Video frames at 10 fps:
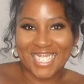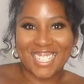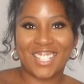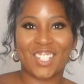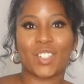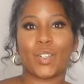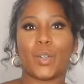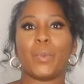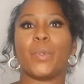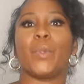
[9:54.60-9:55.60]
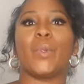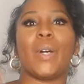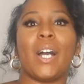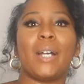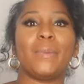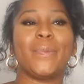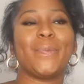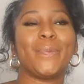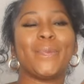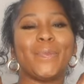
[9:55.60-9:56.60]
It's adorable.
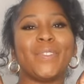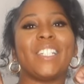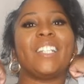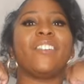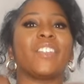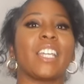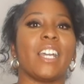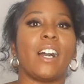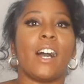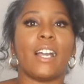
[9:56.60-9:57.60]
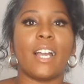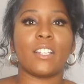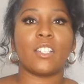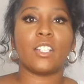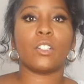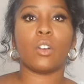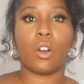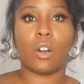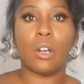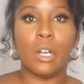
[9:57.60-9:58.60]
I'm really loving it. I actually
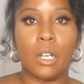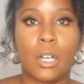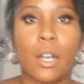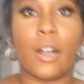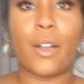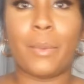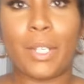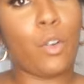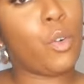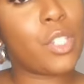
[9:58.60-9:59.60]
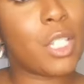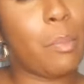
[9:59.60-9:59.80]
got Of course, this